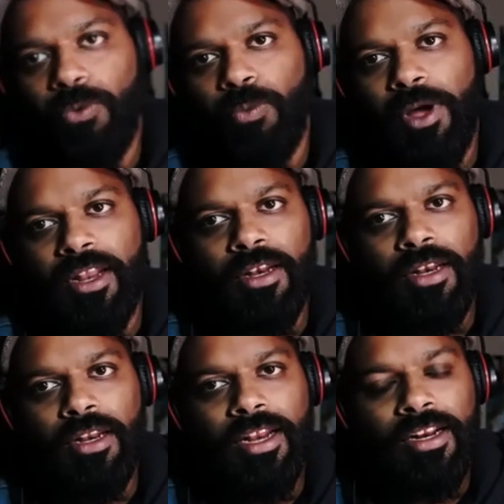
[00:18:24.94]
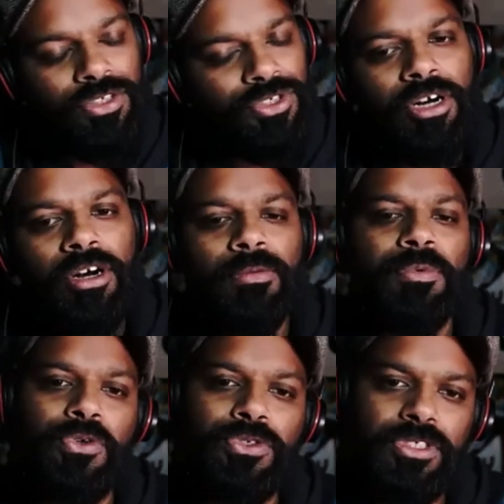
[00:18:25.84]
when an illustrator
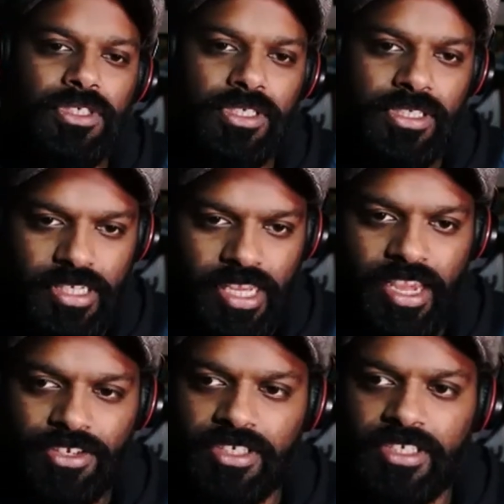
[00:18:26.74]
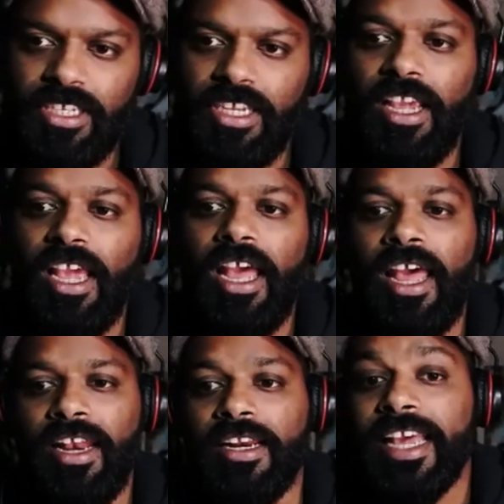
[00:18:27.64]
approaches the agency
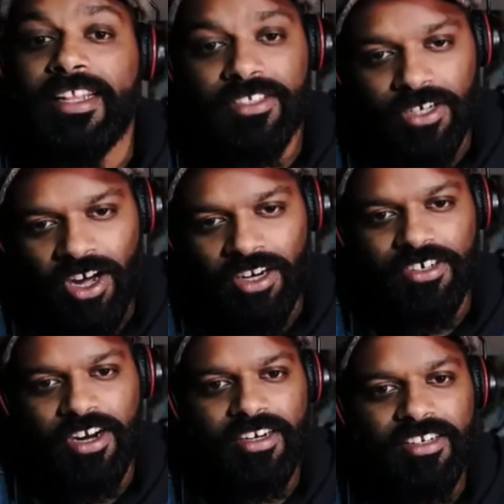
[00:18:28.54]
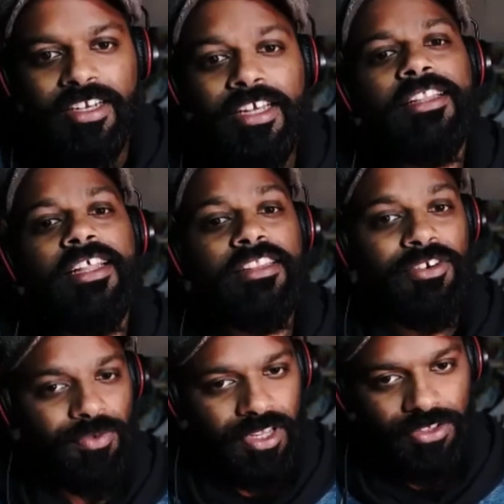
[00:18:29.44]
and gets the contract that they
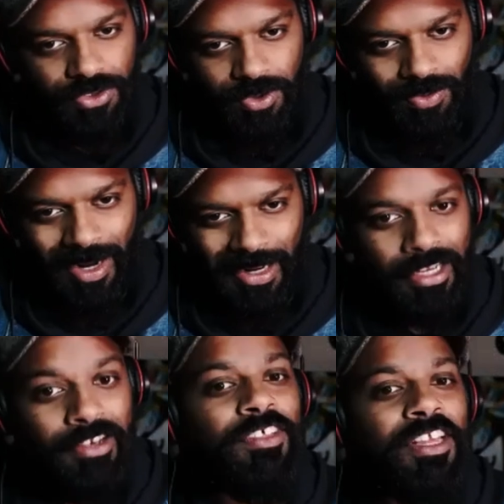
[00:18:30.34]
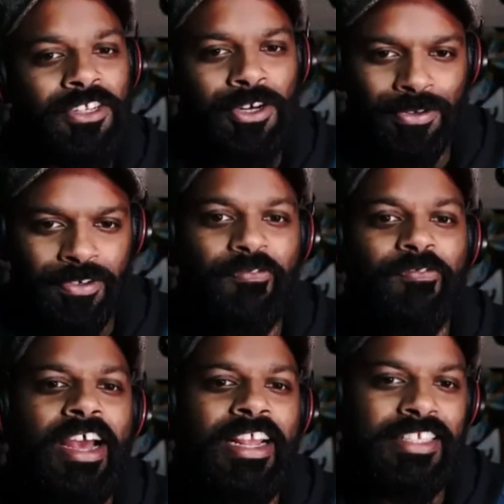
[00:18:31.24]
read through it well if they don't
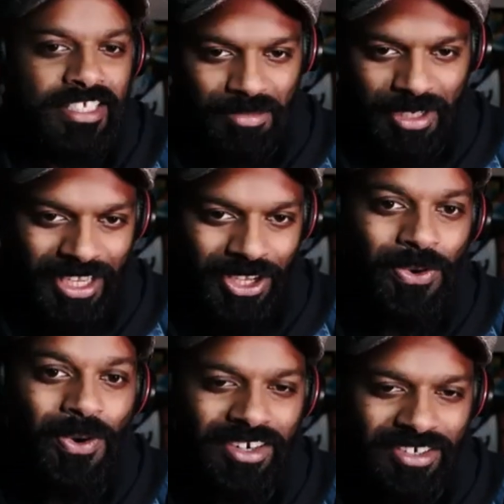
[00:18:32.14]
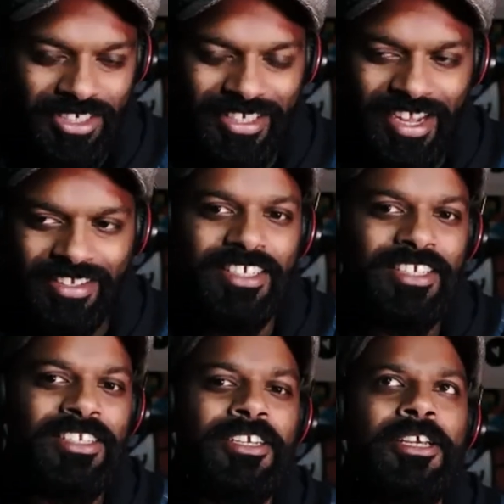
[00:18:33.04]
find somebody who understands it
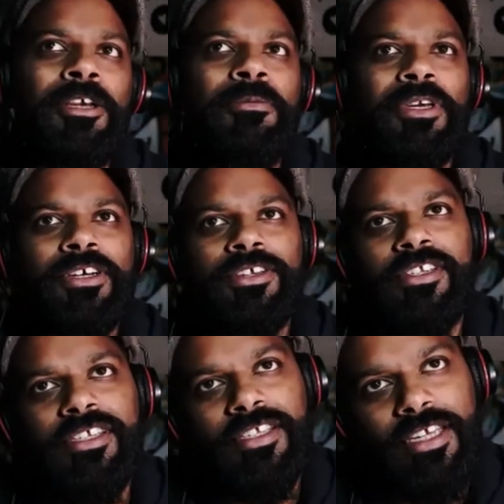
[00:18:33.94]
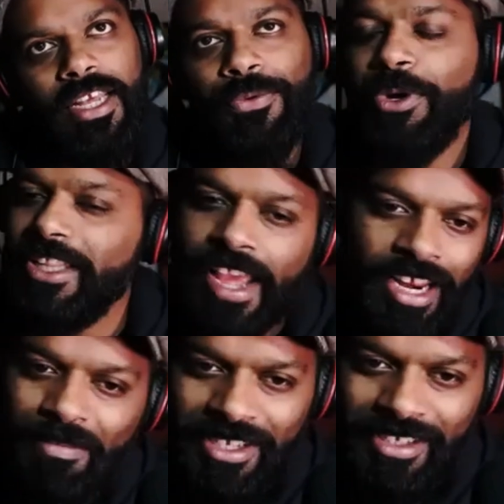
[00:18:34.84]
because with
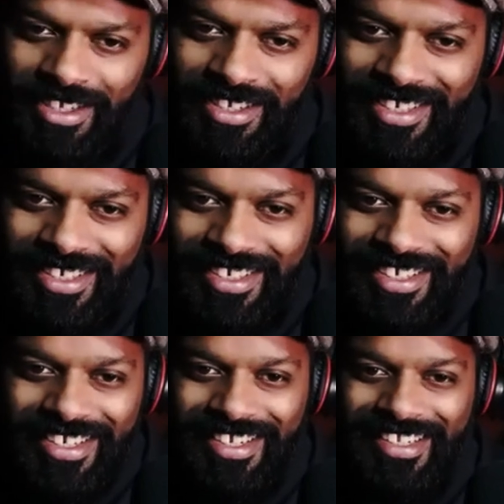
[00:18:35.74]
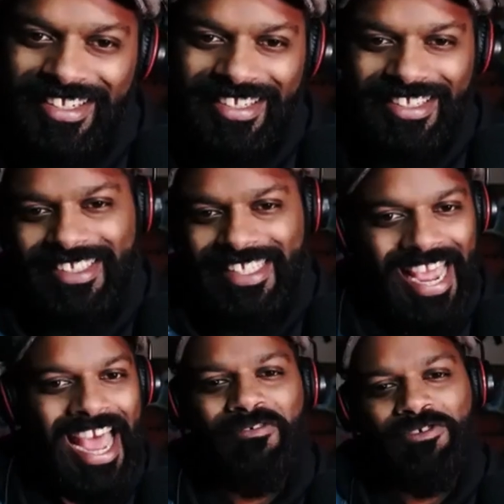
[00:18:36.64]
any business, they
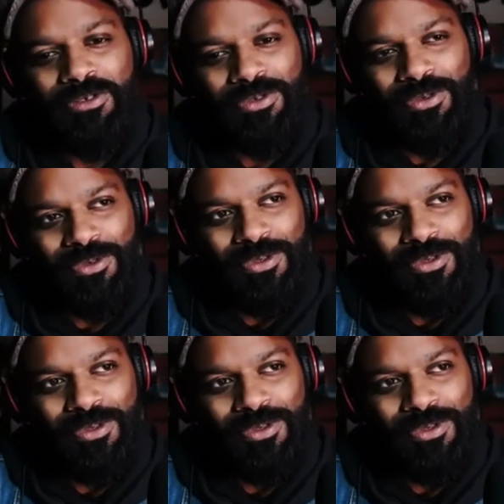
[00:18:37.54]
have to,